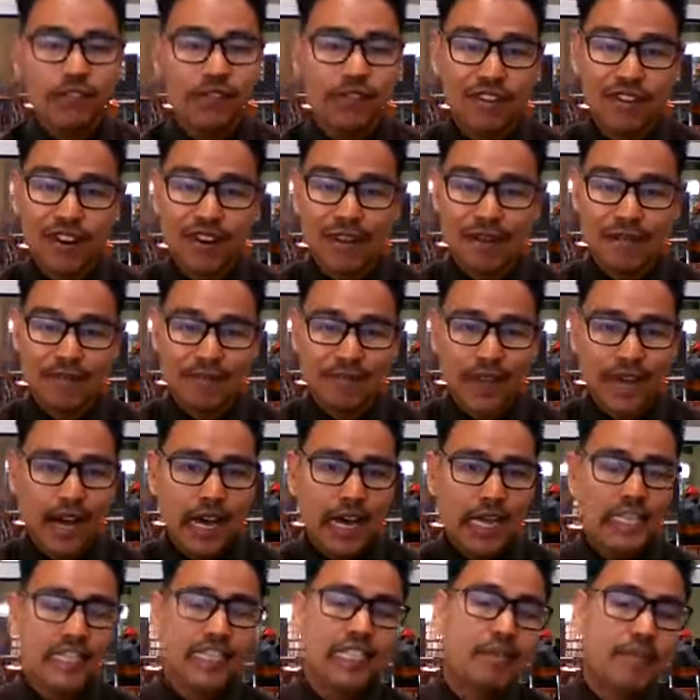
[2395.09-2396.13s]
from
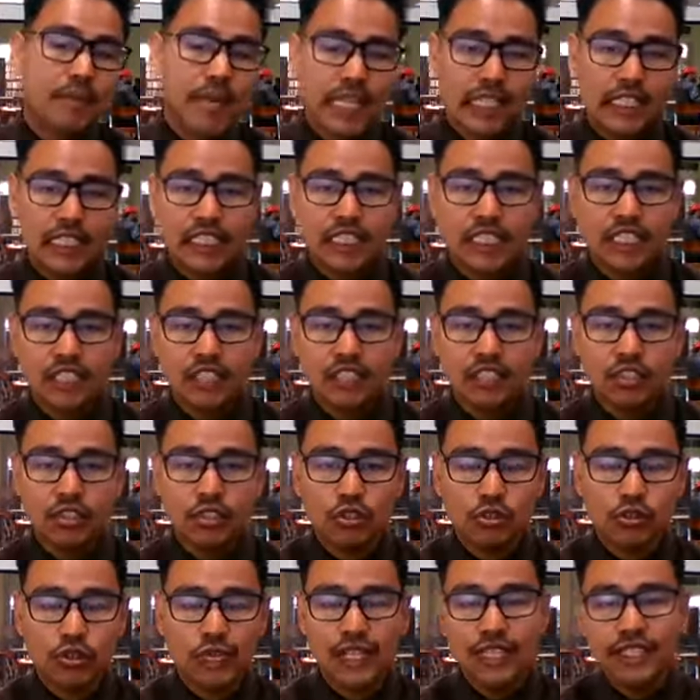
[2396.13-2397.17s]
dependent
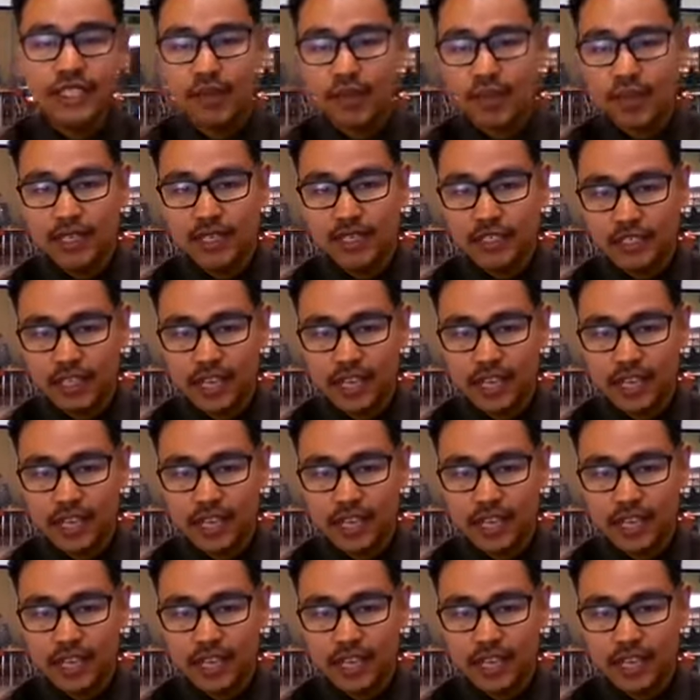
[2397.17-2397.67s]
to independent.